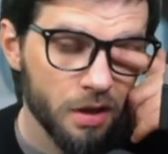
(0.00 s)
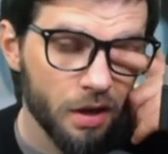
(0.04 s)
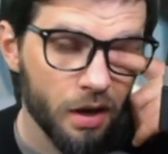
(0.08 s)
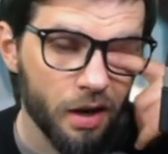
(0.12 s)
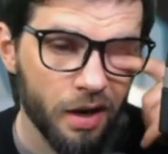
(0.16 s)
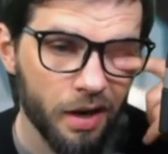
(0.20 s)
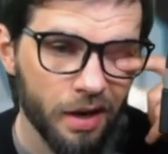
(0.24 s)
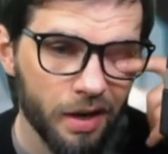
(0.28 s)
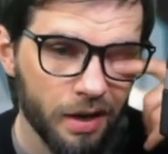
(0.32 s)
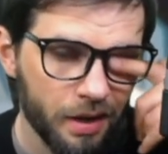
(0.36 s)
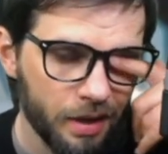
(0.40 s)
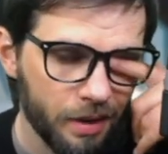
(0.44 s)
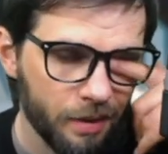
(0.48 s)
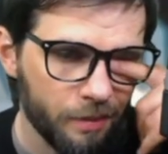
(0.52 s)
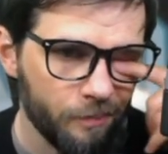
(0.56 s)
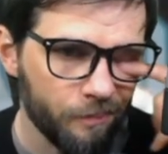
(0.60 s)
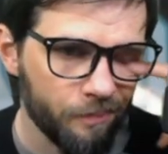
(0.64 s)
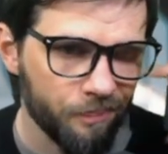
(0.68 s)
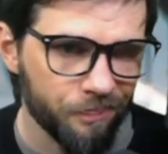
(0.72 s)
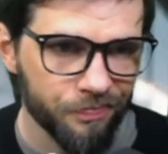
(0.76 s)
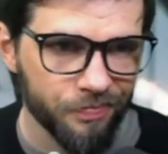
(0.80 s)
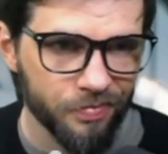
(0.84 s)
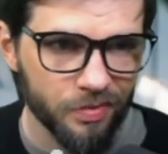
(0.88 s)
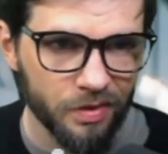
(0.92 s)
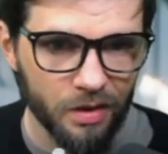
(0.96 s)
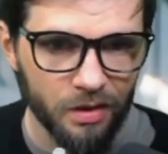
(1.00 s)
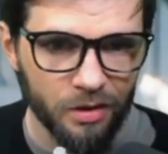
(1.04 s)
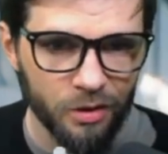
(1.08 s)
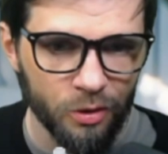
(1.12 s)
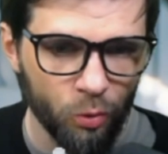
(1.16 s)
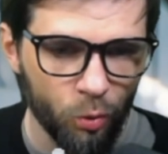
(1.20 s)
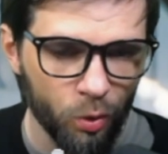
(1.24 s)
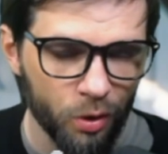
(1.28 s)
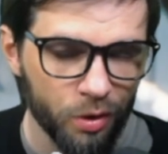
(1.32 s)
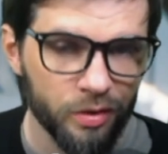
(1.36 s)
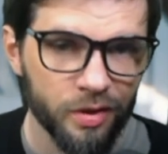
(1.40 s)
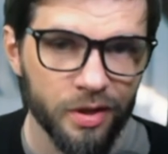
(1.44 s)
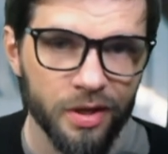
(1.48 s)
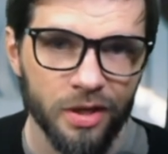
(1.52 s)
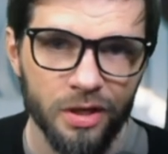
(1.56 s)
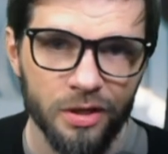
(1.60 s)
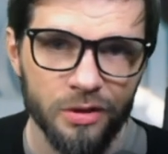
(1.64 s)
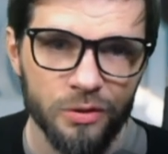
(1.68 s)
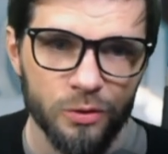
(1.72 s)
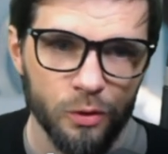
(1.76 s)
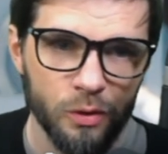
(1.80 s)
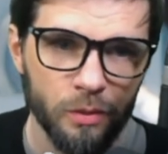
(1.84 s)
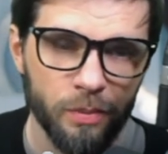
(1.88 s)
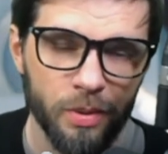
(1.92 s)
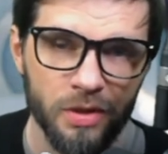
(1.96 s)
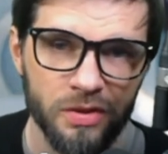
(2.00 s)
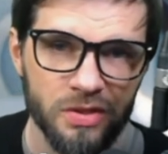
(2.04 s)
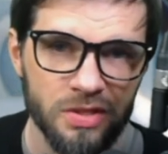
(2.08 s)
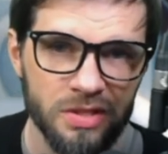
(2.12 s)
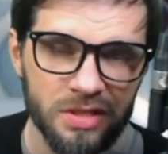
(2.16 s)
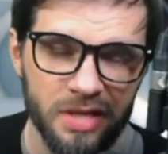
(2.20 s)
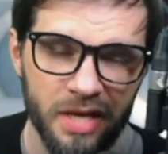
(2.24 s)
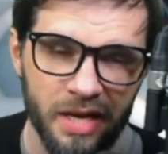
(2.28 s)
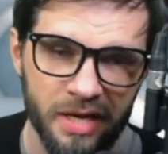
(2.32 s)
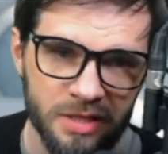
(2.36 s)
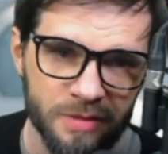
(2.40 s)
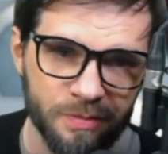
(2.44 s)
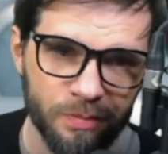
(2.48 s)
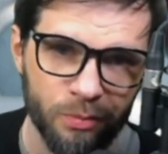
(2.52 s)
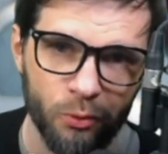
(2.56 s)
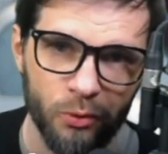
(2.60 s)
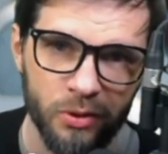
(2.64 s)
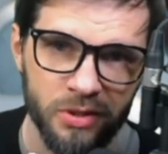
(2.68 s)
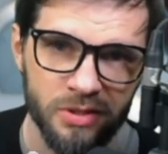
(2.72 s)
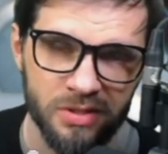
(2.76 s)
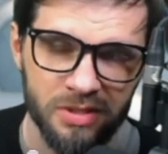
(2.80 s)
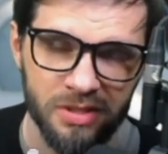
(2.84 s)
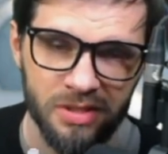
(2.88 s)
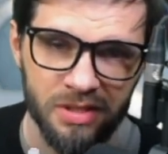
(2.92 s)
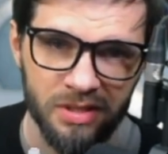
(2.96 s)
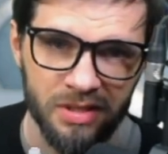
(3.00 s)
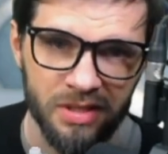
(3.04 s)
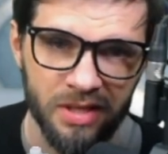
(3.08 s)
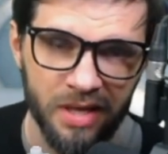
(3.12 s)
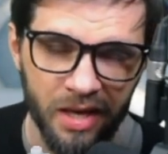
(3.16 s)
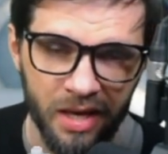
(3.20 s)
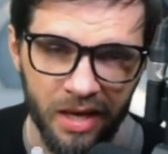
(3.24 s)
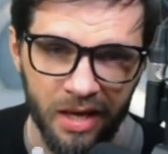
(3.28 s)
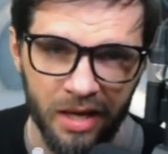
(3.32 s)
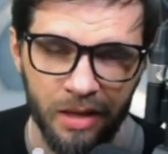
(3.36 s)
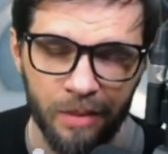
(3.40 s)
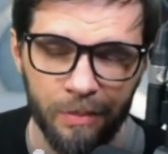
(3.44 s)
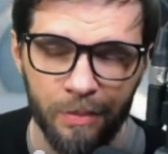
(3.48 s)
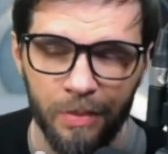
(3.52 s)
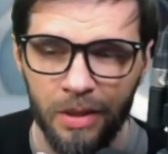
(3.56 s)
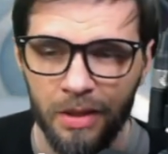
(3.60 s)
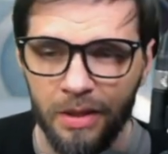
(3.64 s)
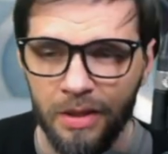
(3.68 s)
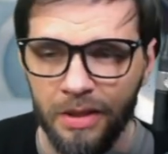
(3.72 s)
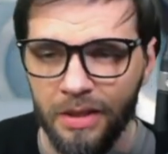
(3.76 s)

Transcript: Um, you know, what are they going to do about these exploits in game?